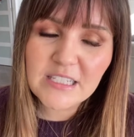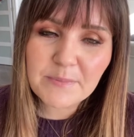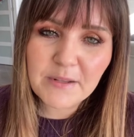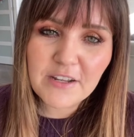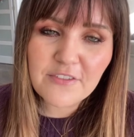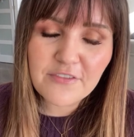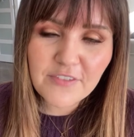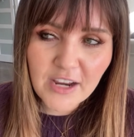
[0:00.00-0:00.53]
It's
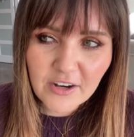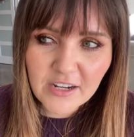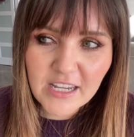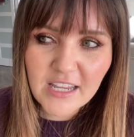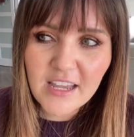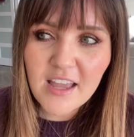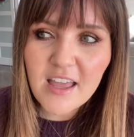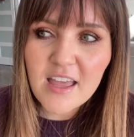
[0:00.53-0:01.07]
been a
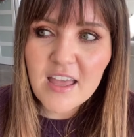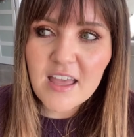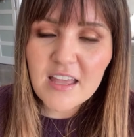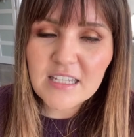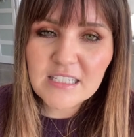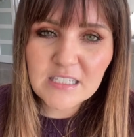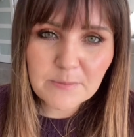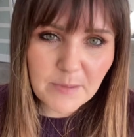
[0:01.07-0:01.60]
very
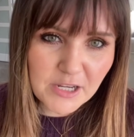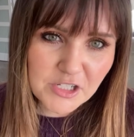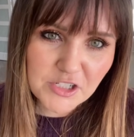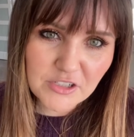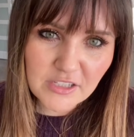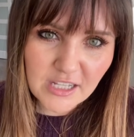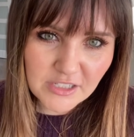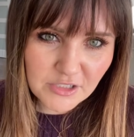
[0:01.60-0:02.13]

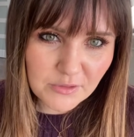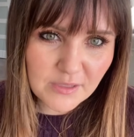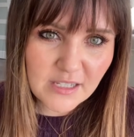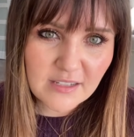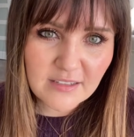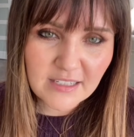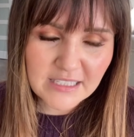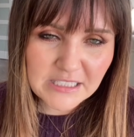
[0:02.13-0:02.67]
special and
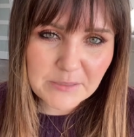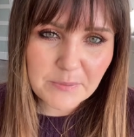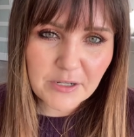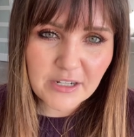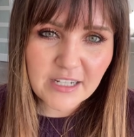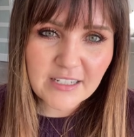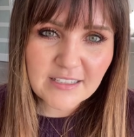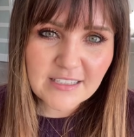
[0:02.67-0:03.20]
unique
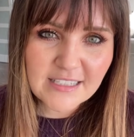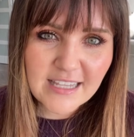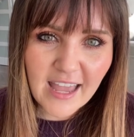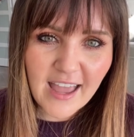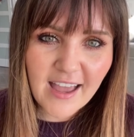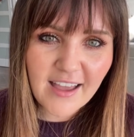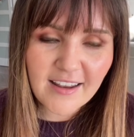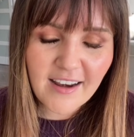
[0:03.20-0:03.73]
experience,
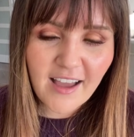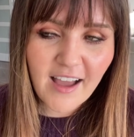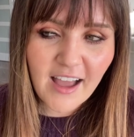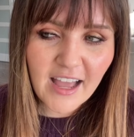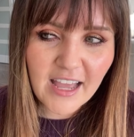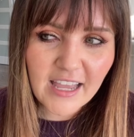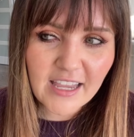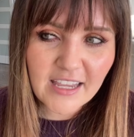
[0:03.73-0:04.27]
and
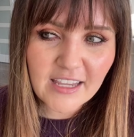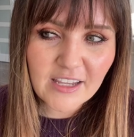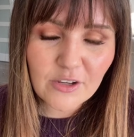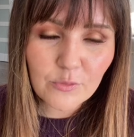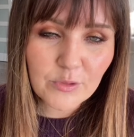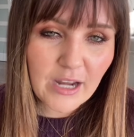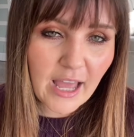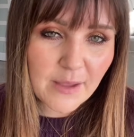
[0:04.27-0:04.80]

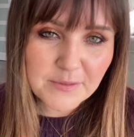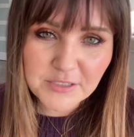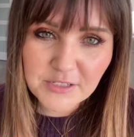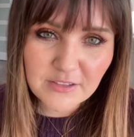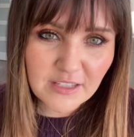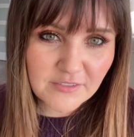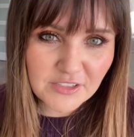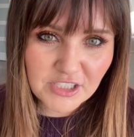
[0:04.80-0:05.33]
I would
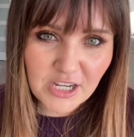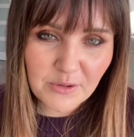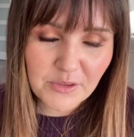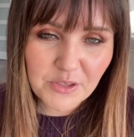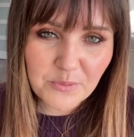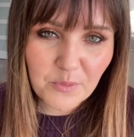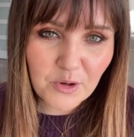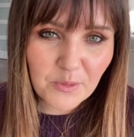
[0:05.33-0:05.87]
absolutely love to chat
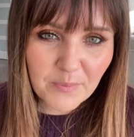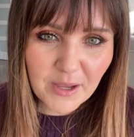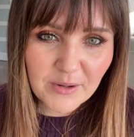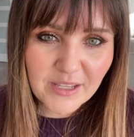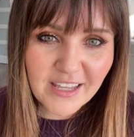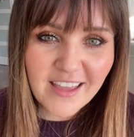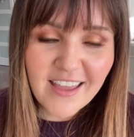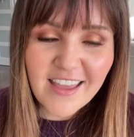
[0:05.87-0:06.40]
with you more
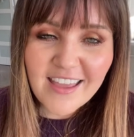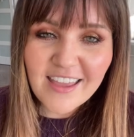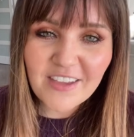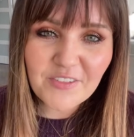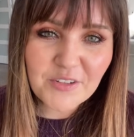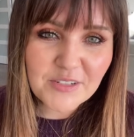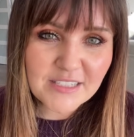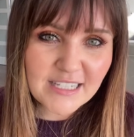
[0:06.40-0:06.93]
about it.
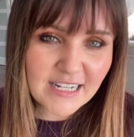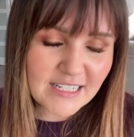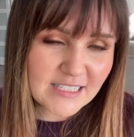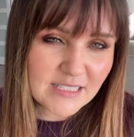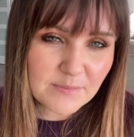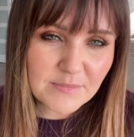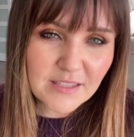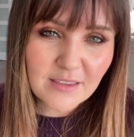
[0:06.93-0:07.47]
If you decide
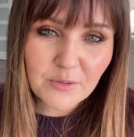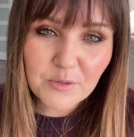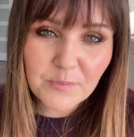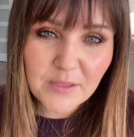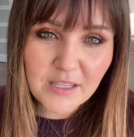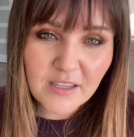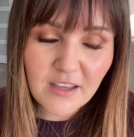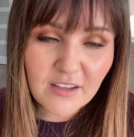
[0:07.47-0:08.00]
it's something that
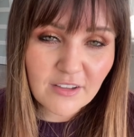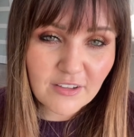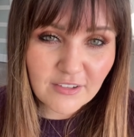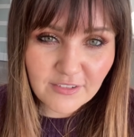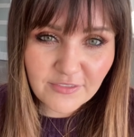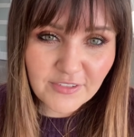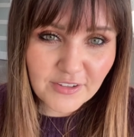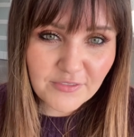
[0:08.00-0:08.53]
would be a
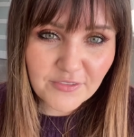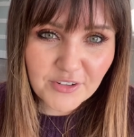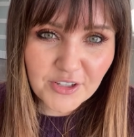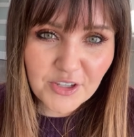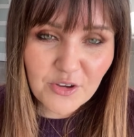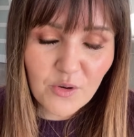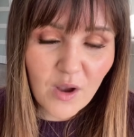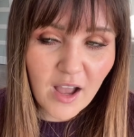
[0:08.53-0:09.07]
good fit for
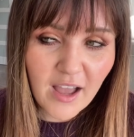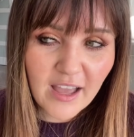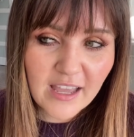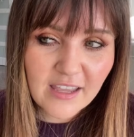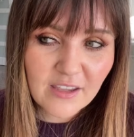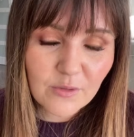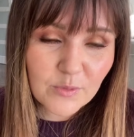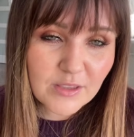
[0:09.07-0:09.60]
you,
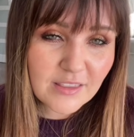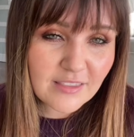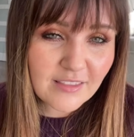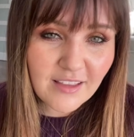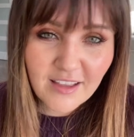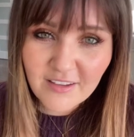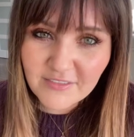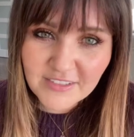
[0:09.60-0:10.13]
I would
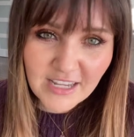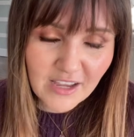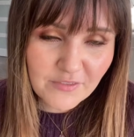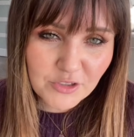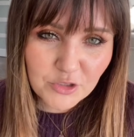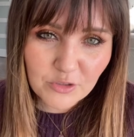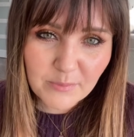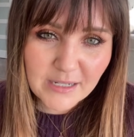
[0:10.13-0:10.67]
love to
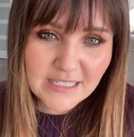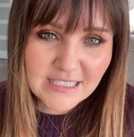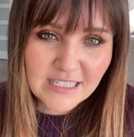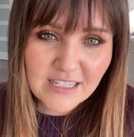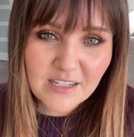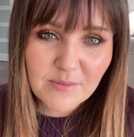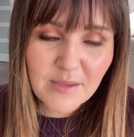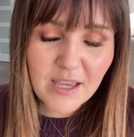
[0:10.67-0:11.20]
have you join my
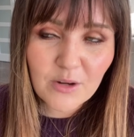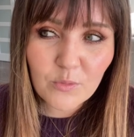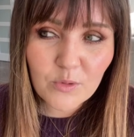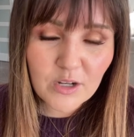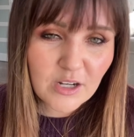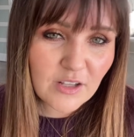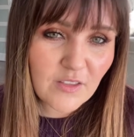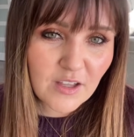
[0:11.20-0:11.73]
team and
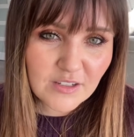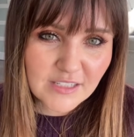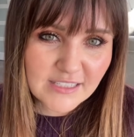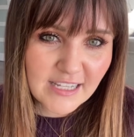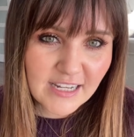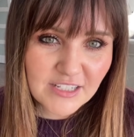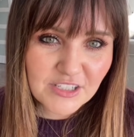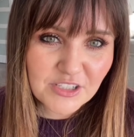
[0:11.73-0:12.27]
work
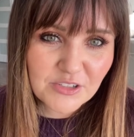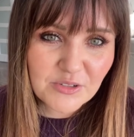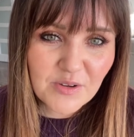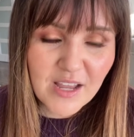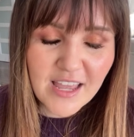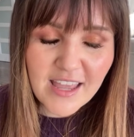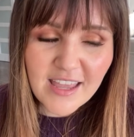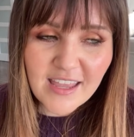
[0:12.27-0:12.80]
alongside
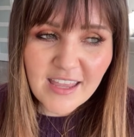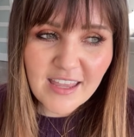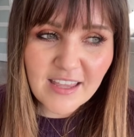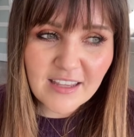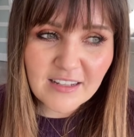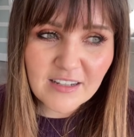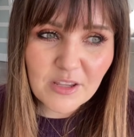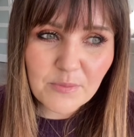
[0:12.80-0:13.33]
you
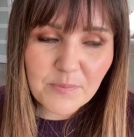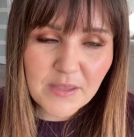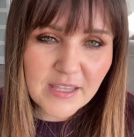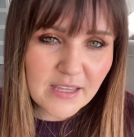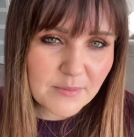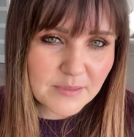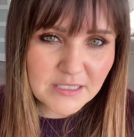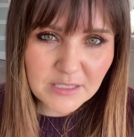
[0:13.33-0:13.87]
in
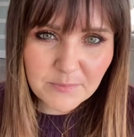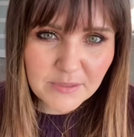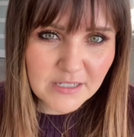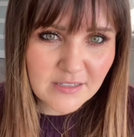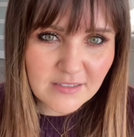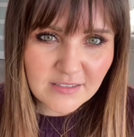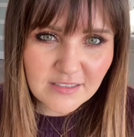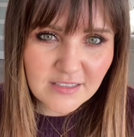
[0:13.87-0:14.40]
being able to
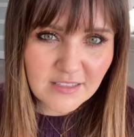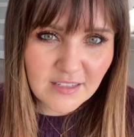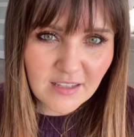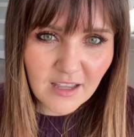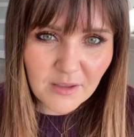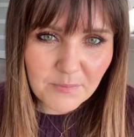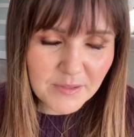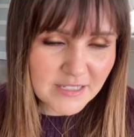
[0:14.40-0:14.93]
build
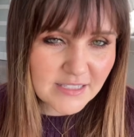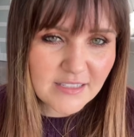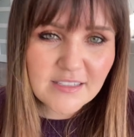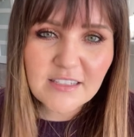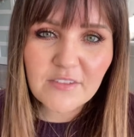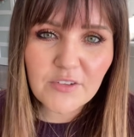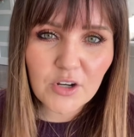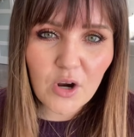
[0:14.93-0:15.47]
a
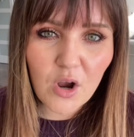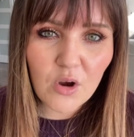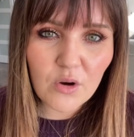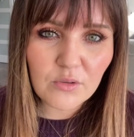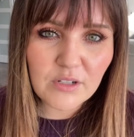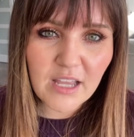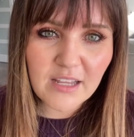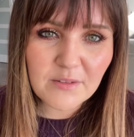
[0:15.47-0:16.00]
business of your
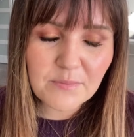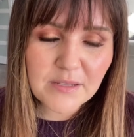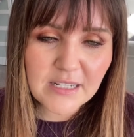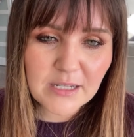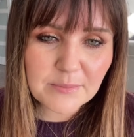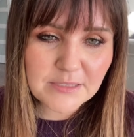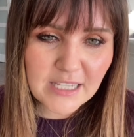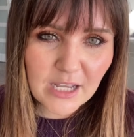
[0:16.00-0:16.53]
own and
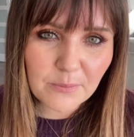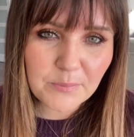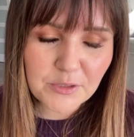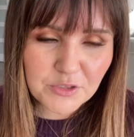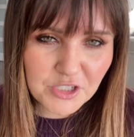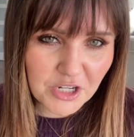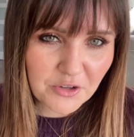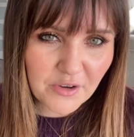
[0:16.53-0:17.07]
being able to help
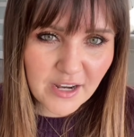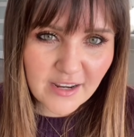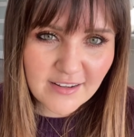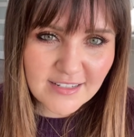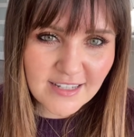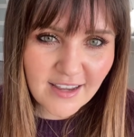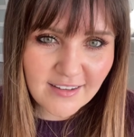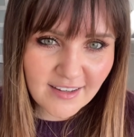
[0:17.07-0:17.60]
you
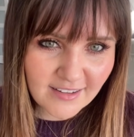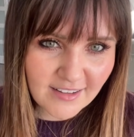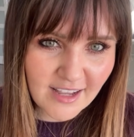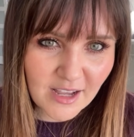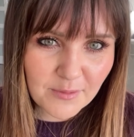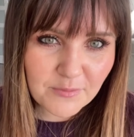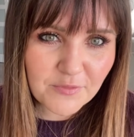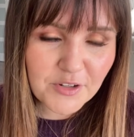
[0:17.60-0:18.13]
generate an
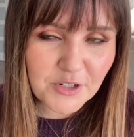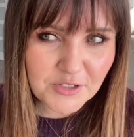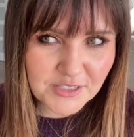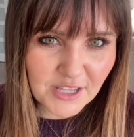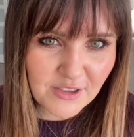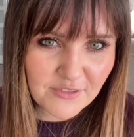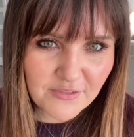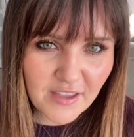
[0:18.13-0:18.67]
income for
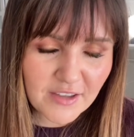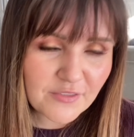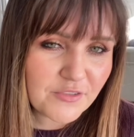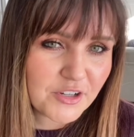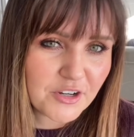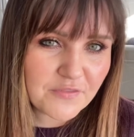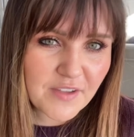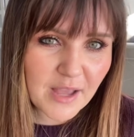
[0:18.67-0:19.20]
yourself and
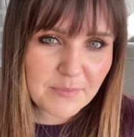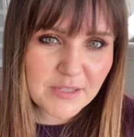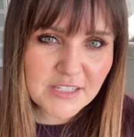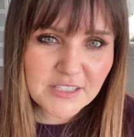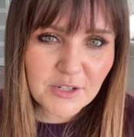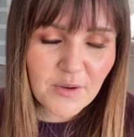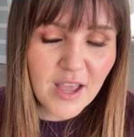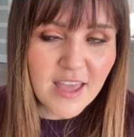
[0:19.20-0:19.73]
for your family.
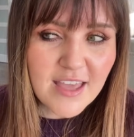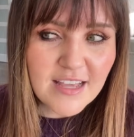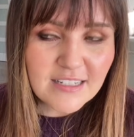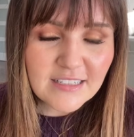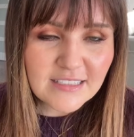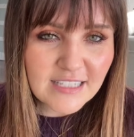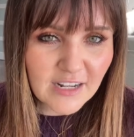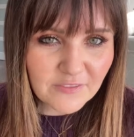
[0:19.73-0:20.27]
So
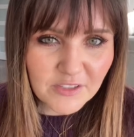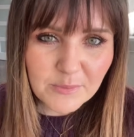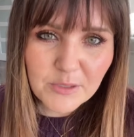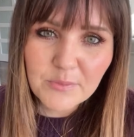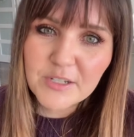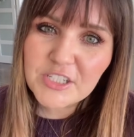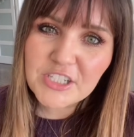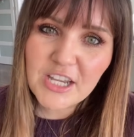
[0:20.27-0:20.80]

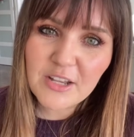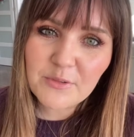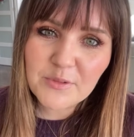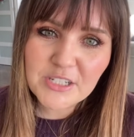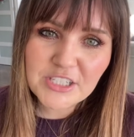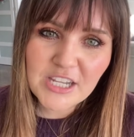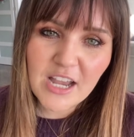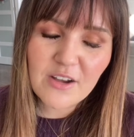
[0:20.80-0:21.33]
definitely
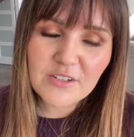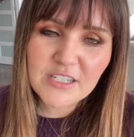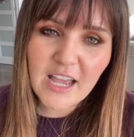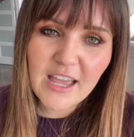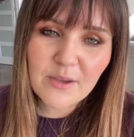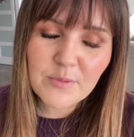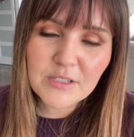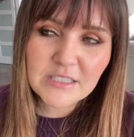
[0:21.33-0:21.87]
reach out.
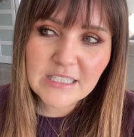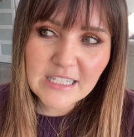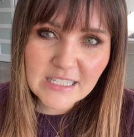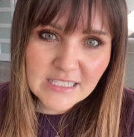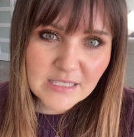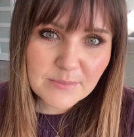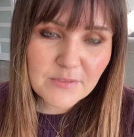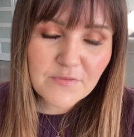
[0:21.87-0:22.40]
I will
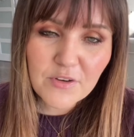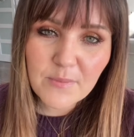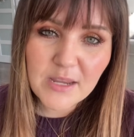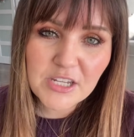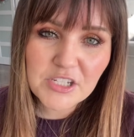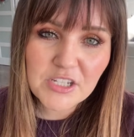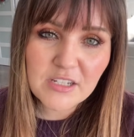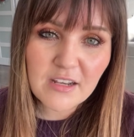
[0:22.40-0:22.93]
link some
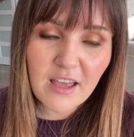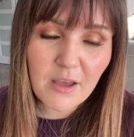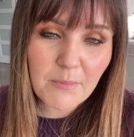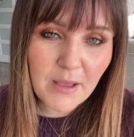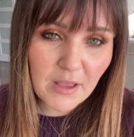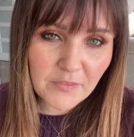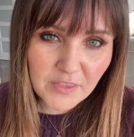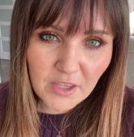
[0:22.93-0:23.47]
information
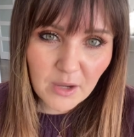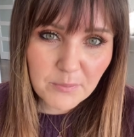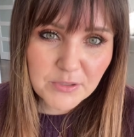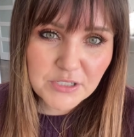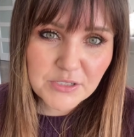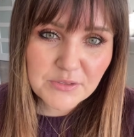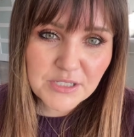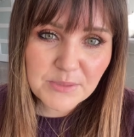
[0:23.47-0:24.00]
about the
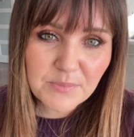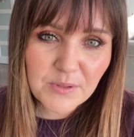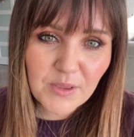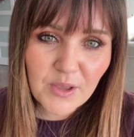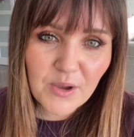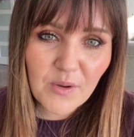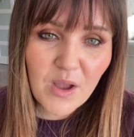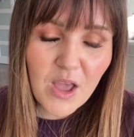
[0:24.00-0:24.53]
opportunity
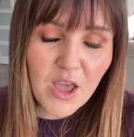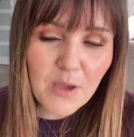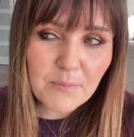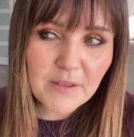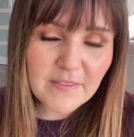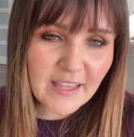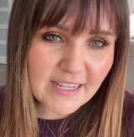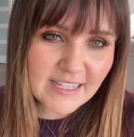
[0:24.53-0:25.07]
below,
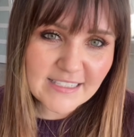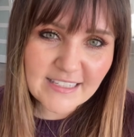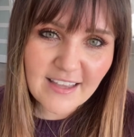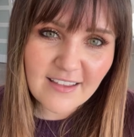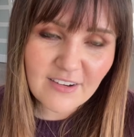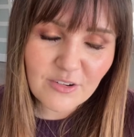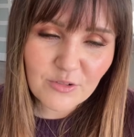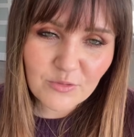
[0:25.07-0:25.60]
but like I
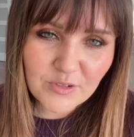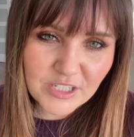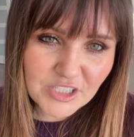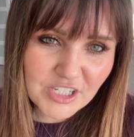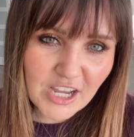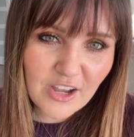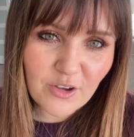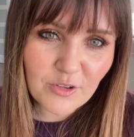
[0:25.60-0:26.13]
said,
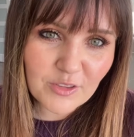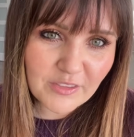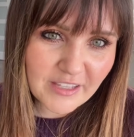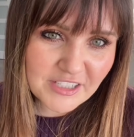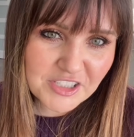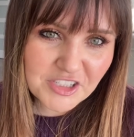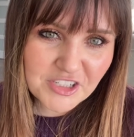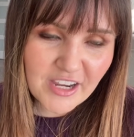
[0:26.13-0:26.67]
reach out,
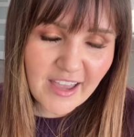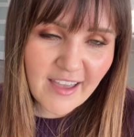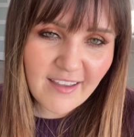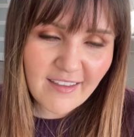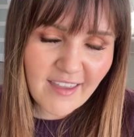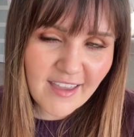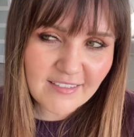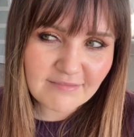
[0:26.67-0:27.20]
let's
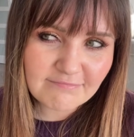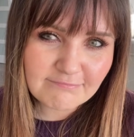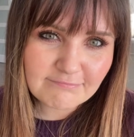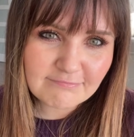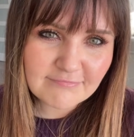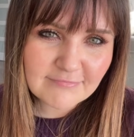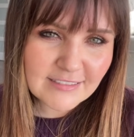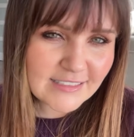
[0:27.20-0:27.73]
chat,
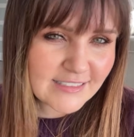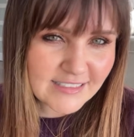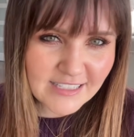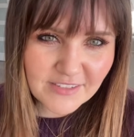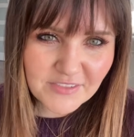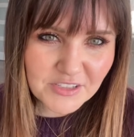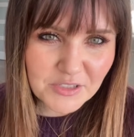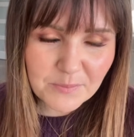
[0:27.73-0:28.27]
and let's
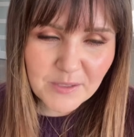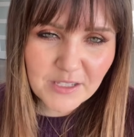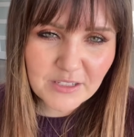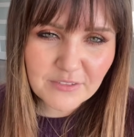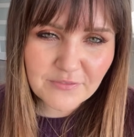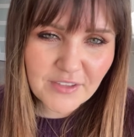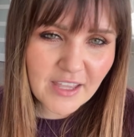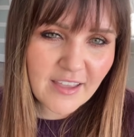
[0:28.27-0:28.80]
see if this would be a
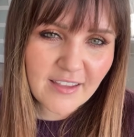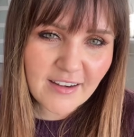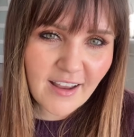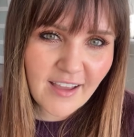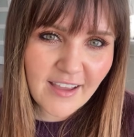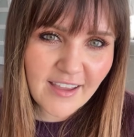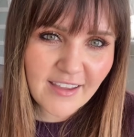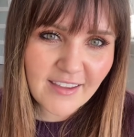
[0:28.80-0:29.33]
good fit. And
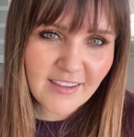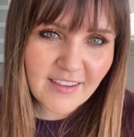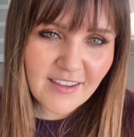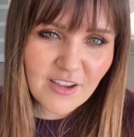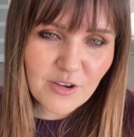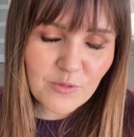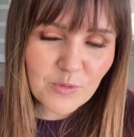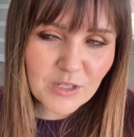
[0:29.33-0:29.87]
I
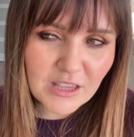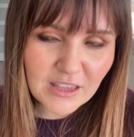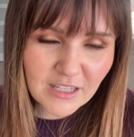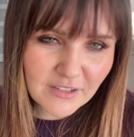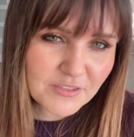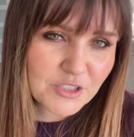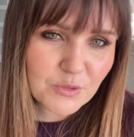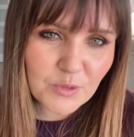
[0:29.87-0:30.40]
would
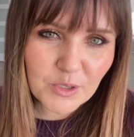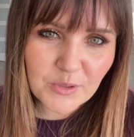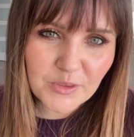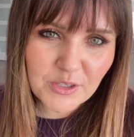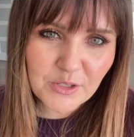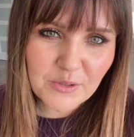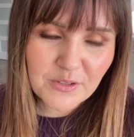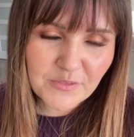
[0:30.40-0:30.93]
love to work
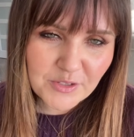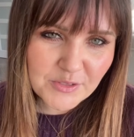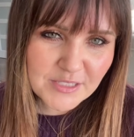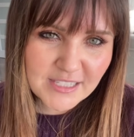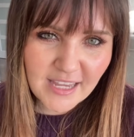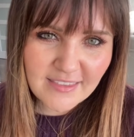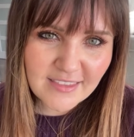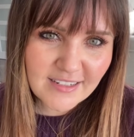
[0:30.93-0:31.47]
with you if you
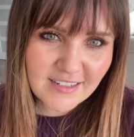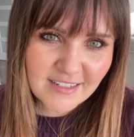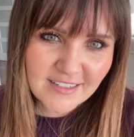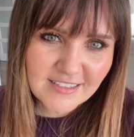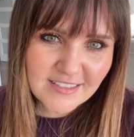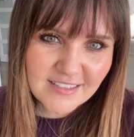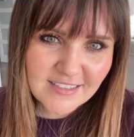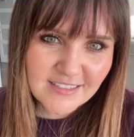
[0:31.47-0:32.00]
decide that it
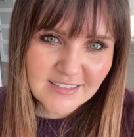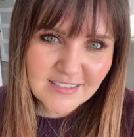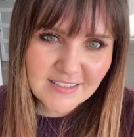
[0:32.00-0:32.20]
is.